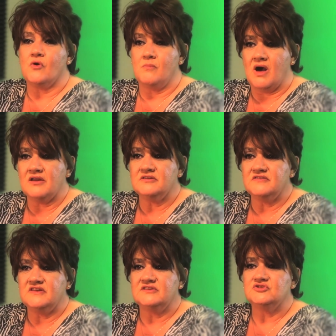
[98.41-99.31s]
or model
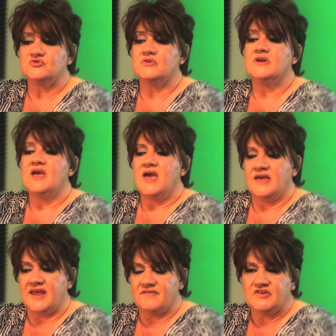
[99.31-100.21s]
in the industry
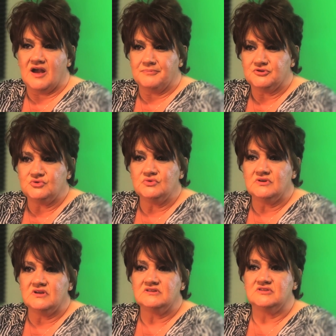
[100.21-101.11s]
and have the
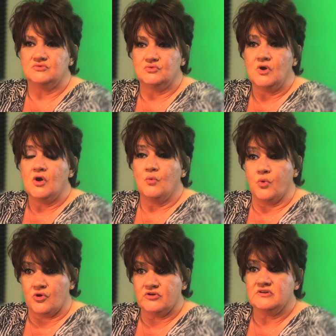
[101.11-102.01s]
opportunity to
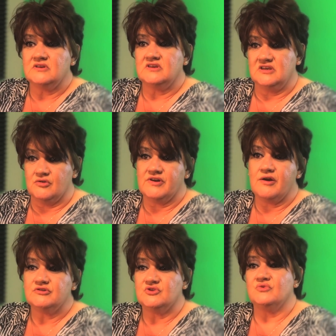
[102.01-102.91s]
work here in
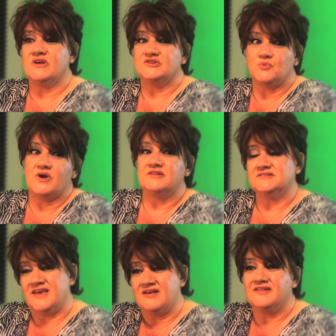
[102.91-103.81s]
Arizona as well
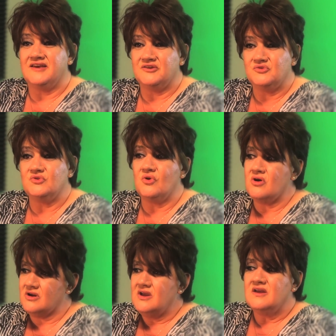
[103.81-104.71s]
as LA and New
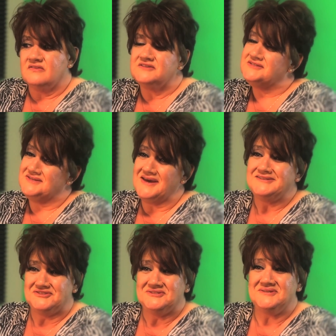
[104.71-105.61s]
York, this is the
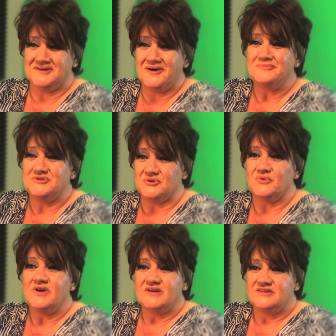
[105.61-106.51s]
agency to come
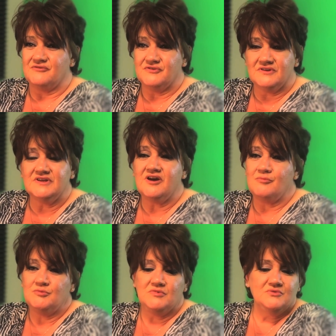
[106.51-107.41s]
to. Definitely
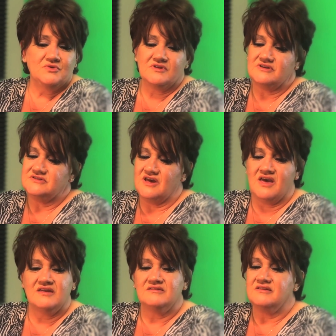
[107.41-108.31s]
come and meet with us
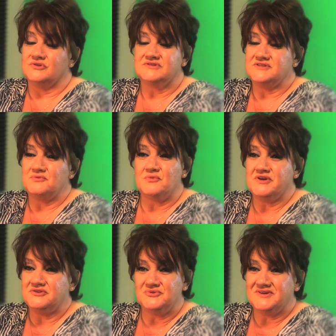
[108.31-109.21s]
and we'll see what
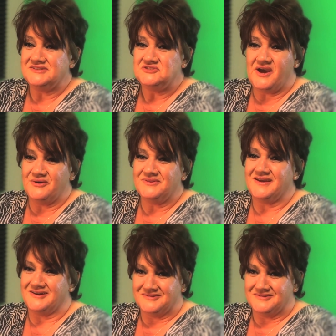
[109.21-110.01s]
we can do to get you out there.